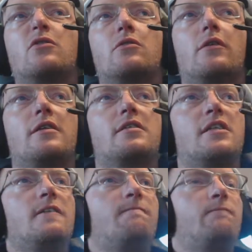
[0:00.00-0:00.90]
currently
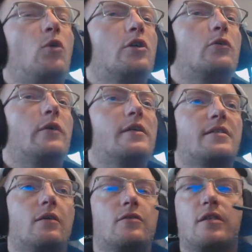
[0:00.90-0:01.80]
64 degrees
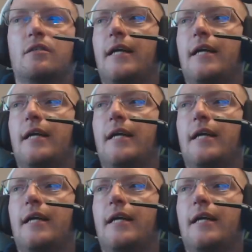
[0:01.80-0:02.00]
Celsius.